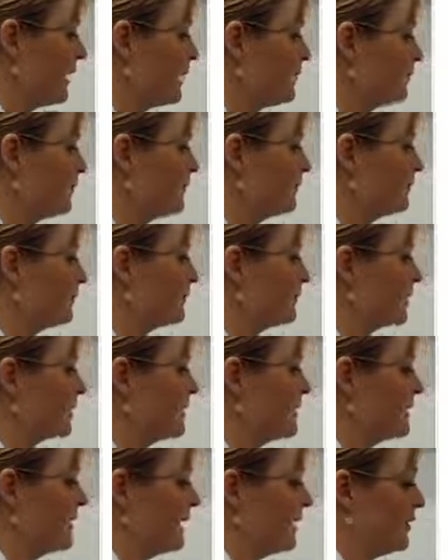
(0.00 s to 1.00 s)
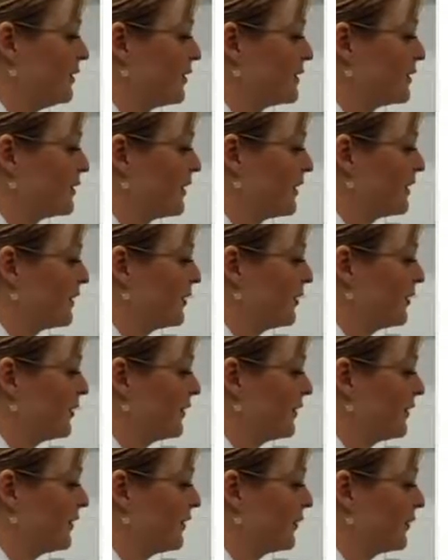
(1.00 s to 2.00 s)
to get you started with
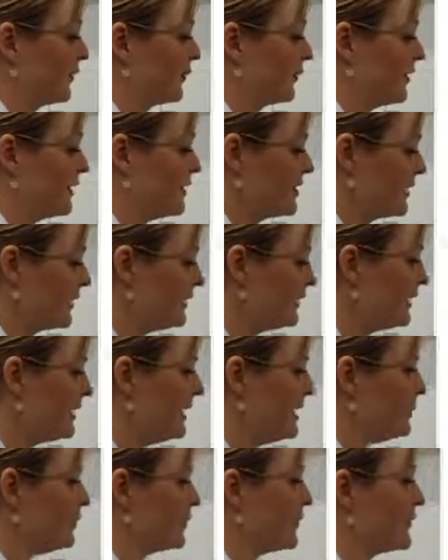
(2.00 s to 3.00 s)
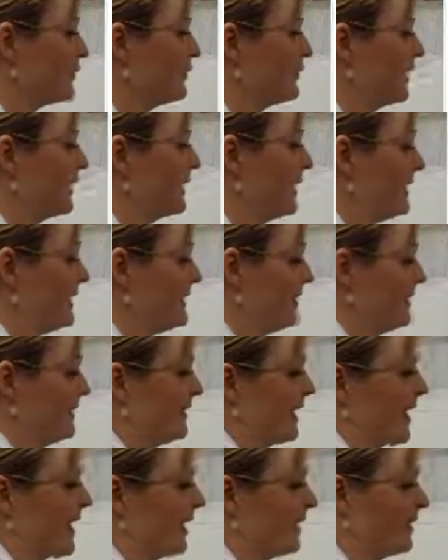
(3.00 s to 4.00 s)
your integral region, but they're very
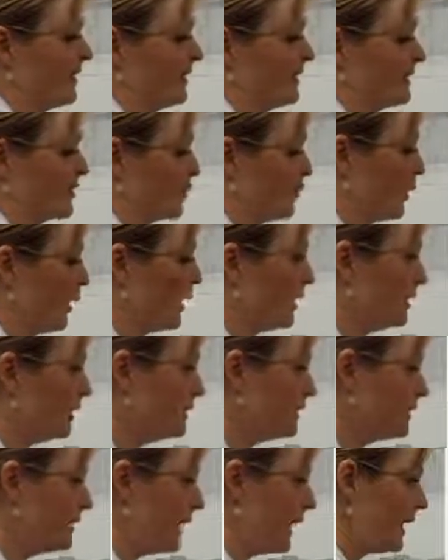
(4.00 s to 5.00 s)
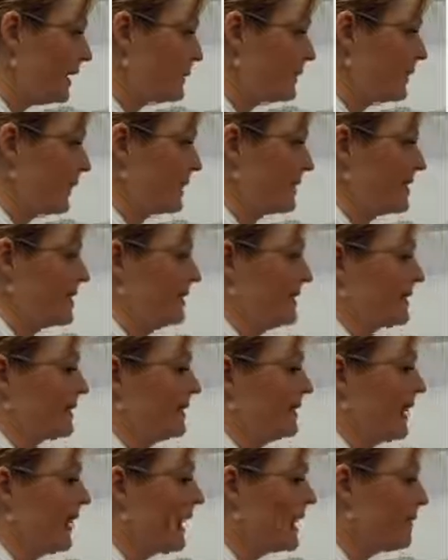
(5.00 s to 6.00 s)
easy to edit as well. If I
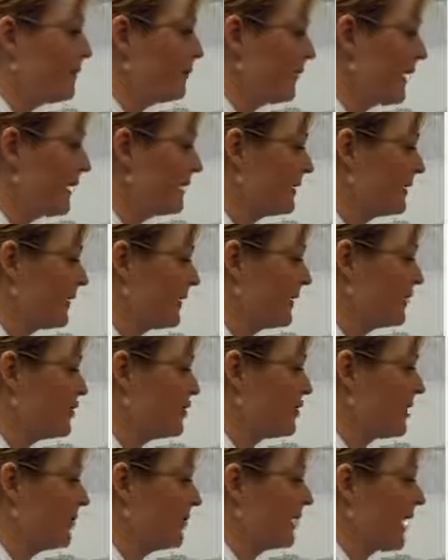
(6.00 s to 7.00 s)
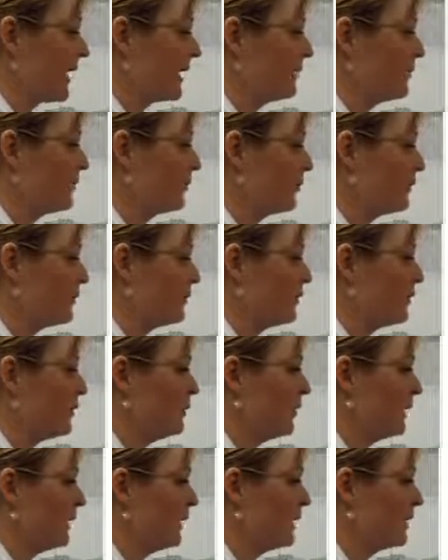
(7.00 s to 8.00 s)
select the edit button, I can jump back and forth
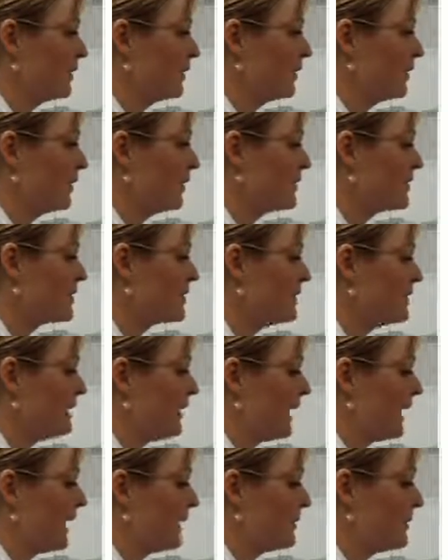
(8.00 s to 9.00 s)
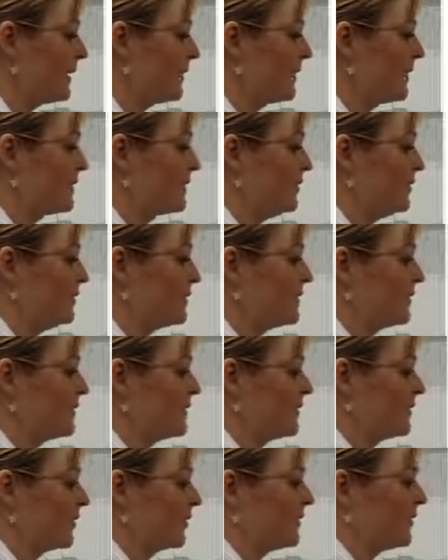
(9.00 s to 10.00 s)
between my integrals, and then I use
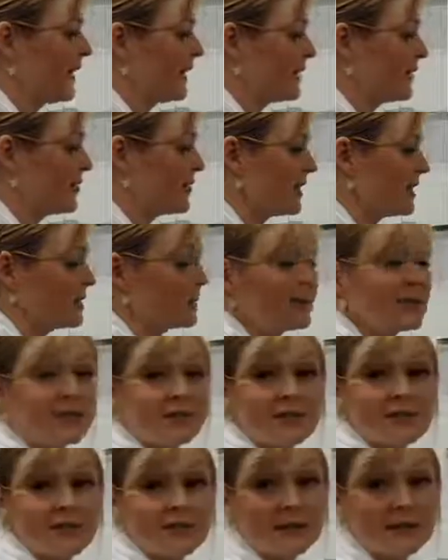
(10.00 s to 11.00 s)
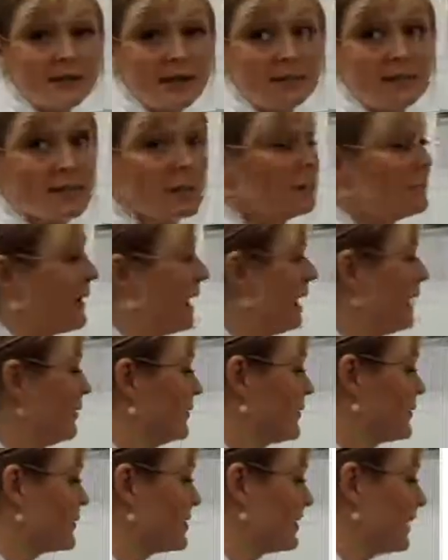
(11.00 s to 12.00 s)
these for fine adjustments to accept the
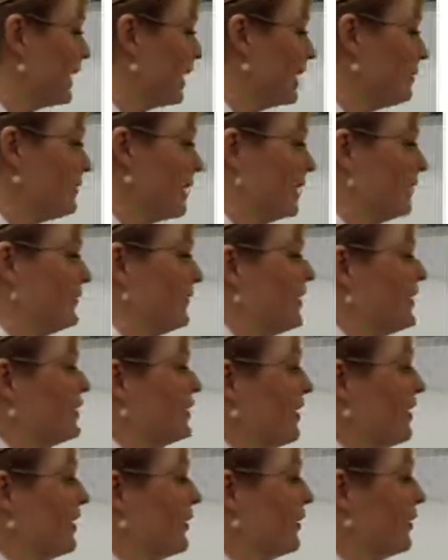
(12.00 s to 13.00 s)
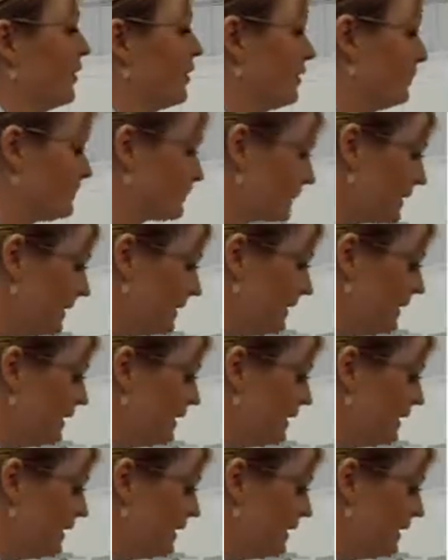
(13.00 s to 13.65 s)
bounds of each integral.